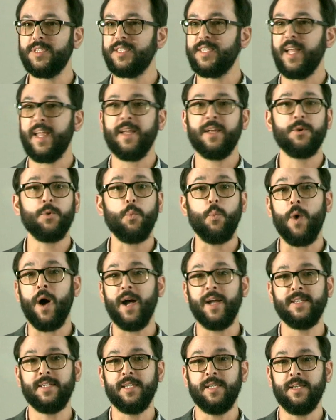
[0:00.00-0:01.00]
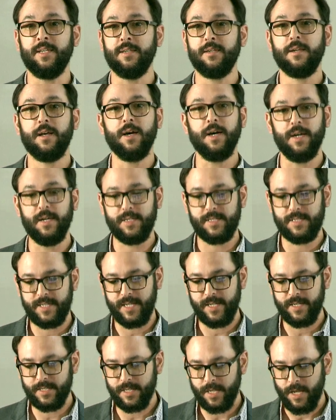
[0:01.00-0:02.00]
stand. Why didn't
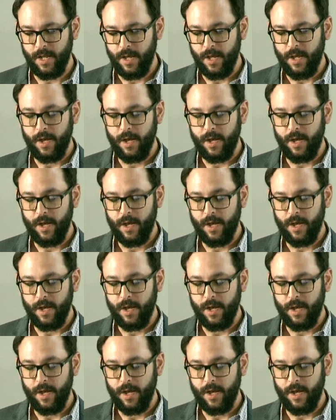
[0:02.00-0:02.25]
Thind?